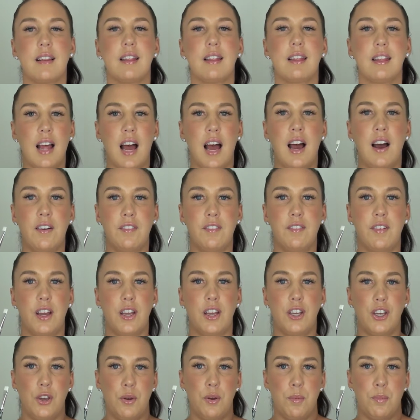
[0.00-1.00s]
love
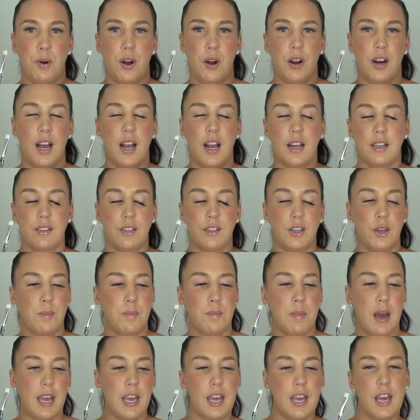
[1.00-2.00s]
new products, new
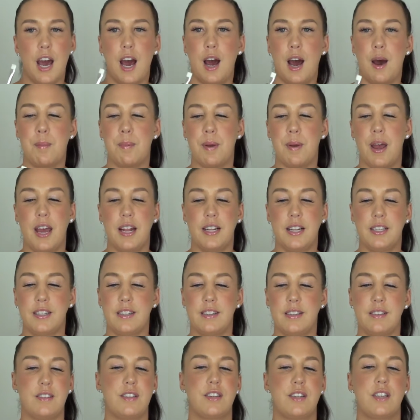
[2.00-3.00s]
makeup, and
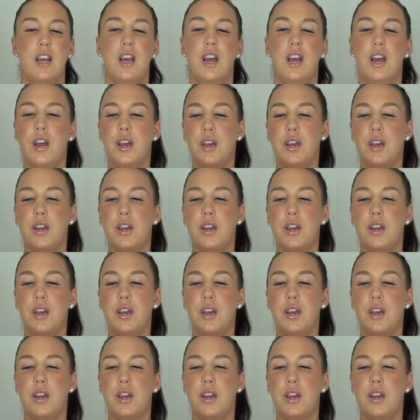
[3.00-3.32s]
just,